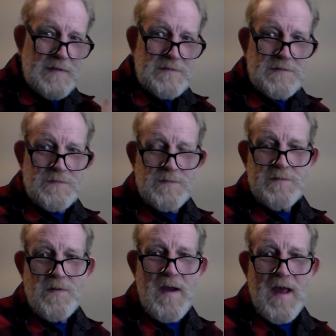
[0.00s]
just
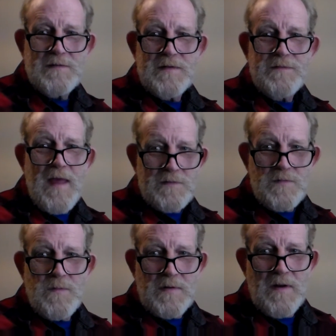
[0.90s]
retract, and that's
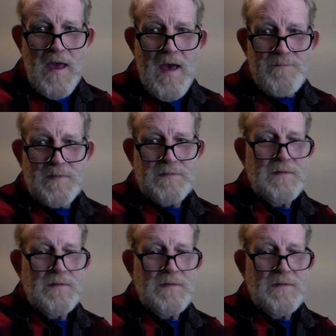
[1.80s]
what will happen.